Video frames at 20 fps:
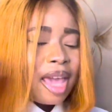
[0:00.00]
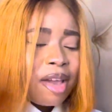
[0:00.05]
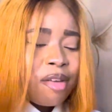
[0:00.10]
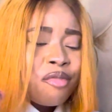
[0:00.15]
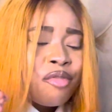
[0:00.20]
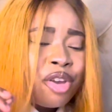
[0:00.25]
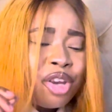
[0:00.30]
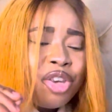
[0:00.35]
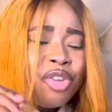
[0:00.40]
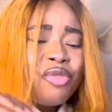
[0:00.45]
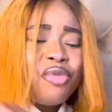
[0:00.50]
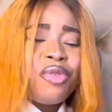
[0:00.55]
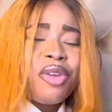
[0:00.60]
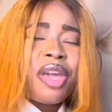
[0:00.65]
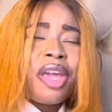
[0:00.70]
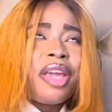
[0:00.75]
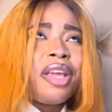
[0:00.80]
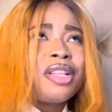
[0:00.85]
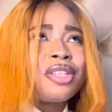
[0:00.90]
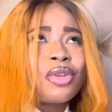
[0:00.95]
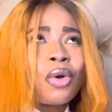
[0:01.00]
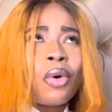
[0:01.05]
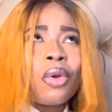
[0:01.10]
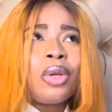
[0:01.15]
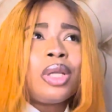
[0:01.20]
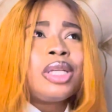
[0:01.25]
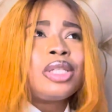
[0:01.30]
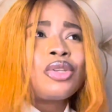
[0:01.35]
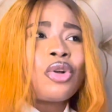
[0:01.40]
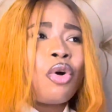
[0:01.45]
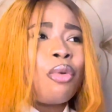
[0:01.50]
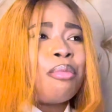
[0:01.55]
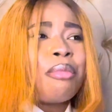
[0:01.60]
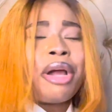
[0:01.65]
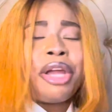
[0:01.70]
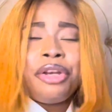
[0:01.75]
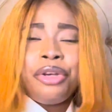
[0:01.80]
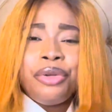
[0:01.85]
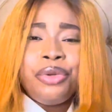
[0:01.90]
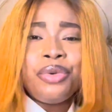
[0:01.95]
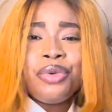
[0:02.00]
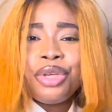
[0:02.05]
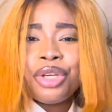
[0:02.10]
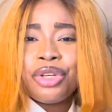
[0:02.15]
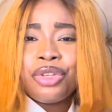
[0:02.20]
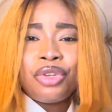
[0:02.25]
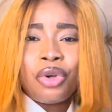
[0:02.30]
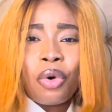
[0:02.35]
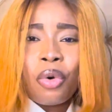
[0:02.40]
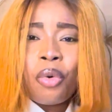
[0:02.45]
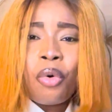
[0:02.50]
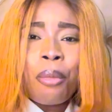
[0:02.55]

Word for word: Every new year, it's always on my new year goal,